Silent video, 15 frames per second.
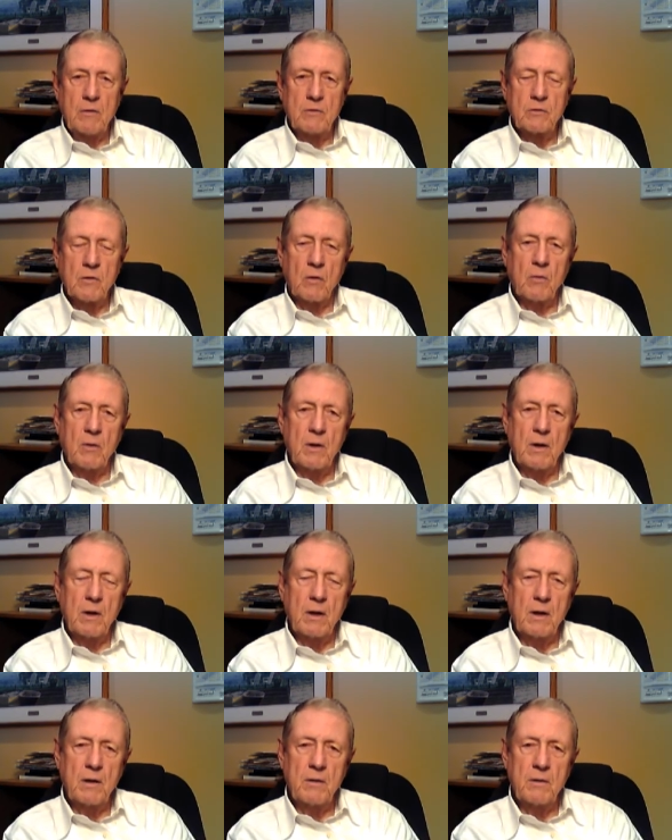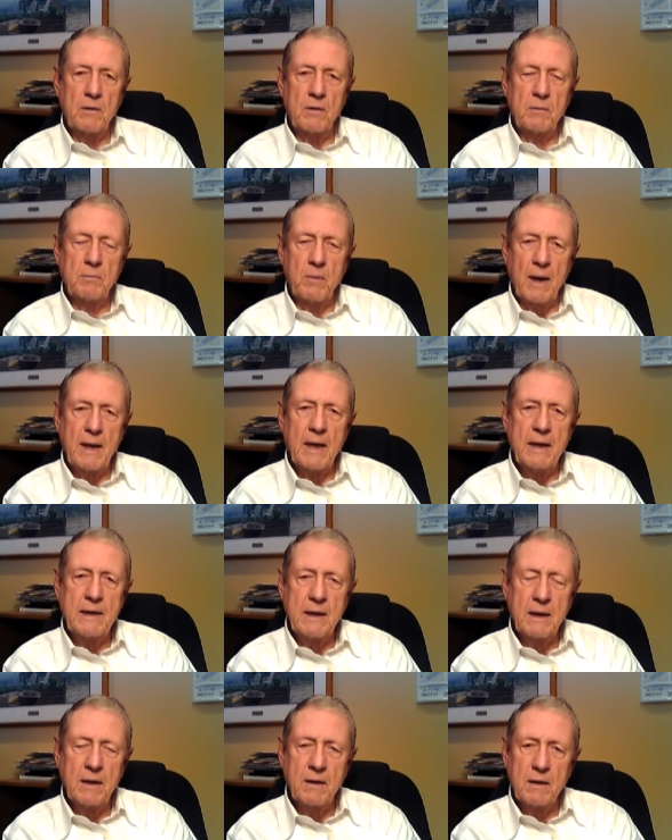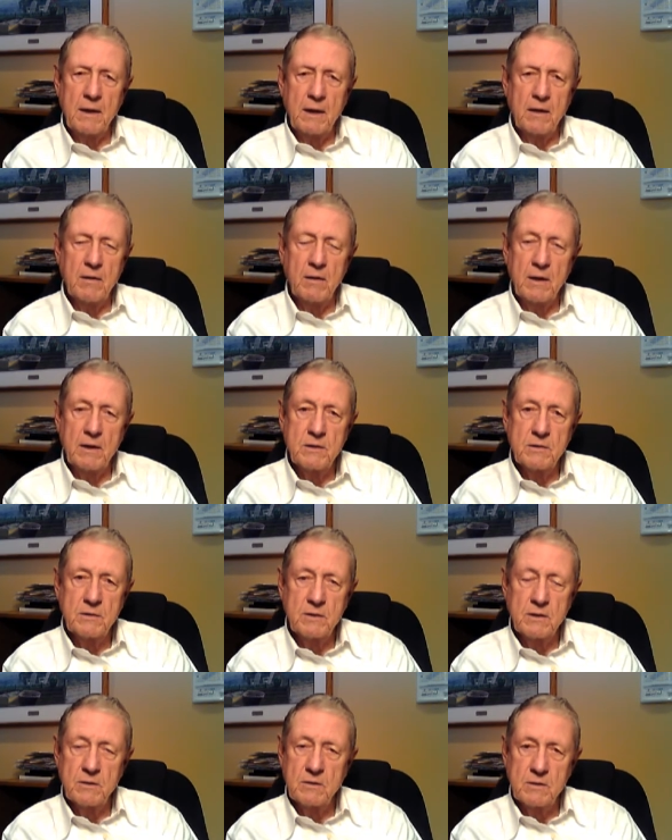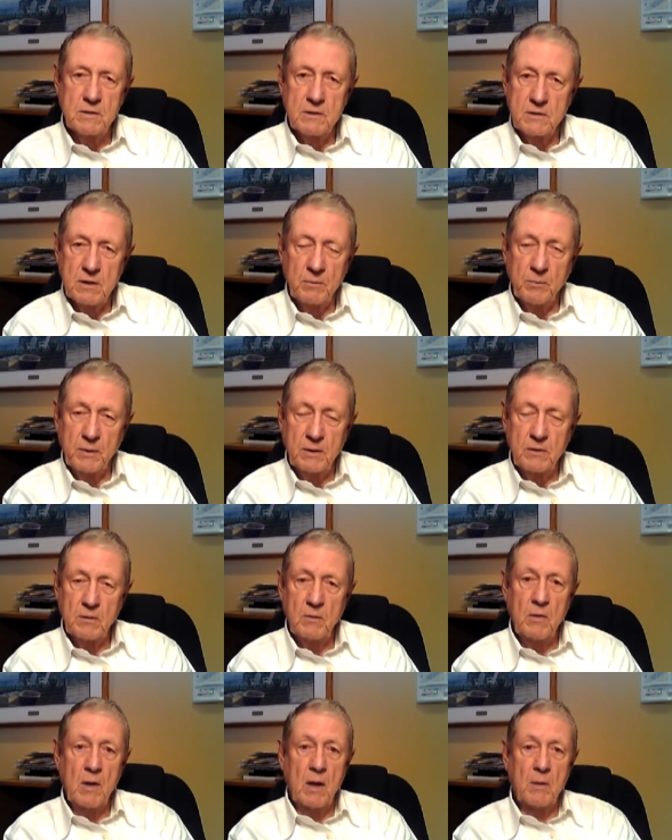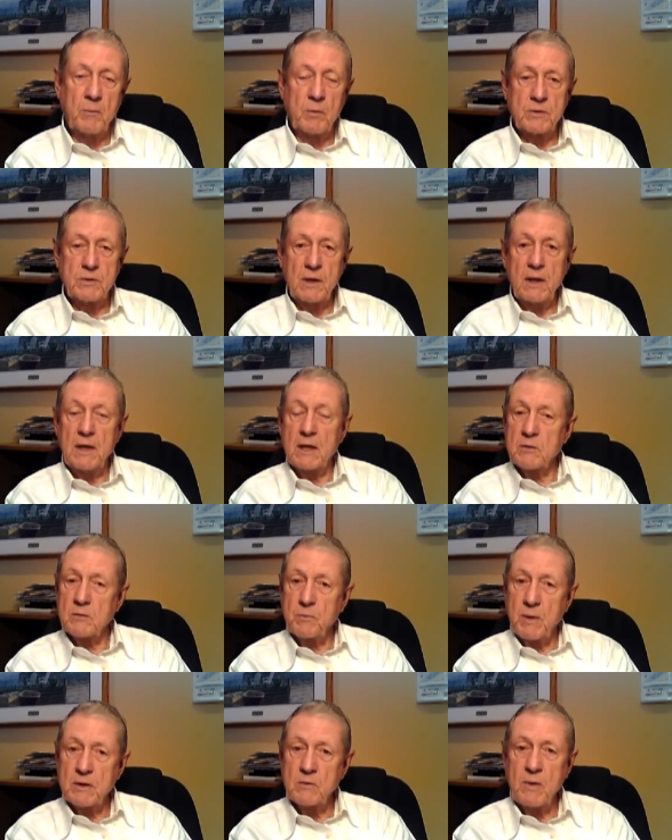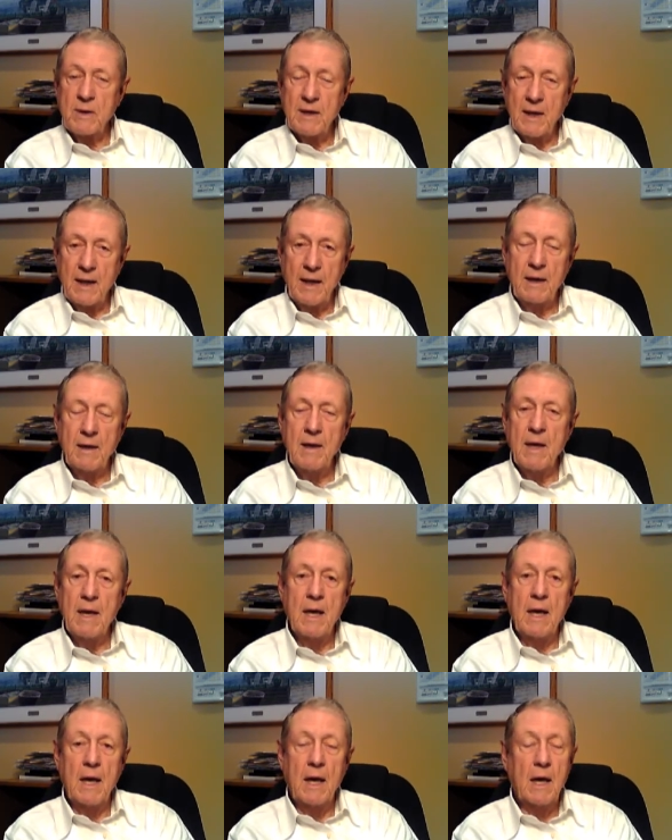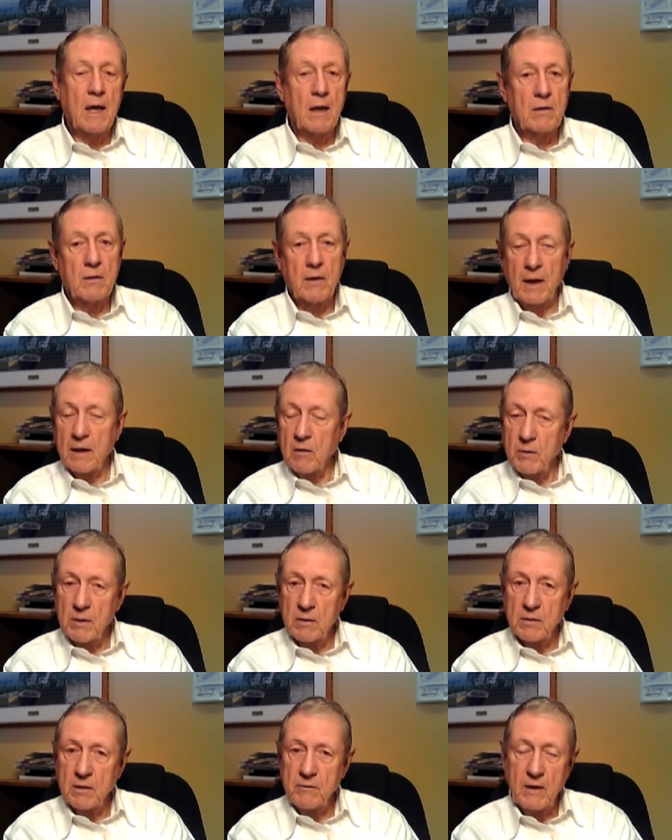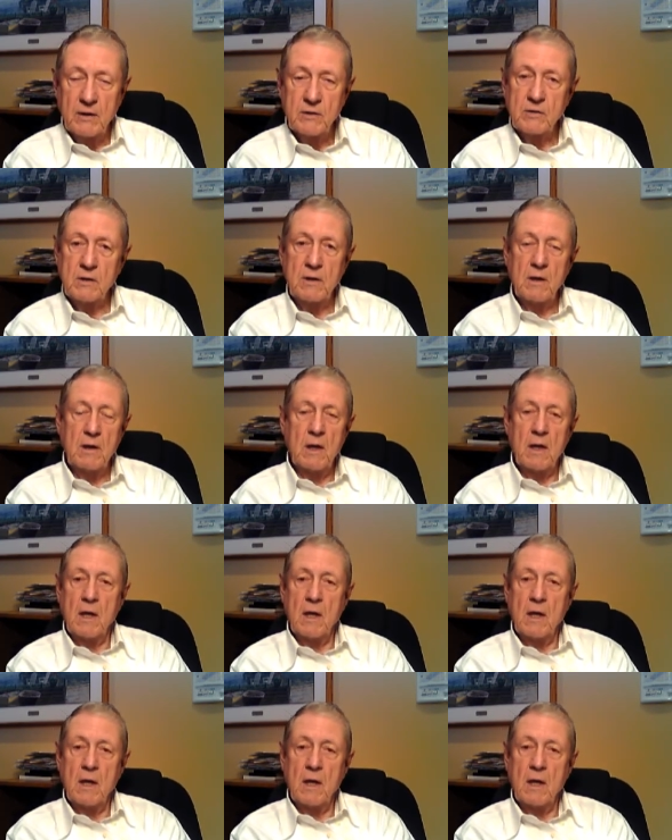So my idea here is simply to proceed as best we can, like a real convention,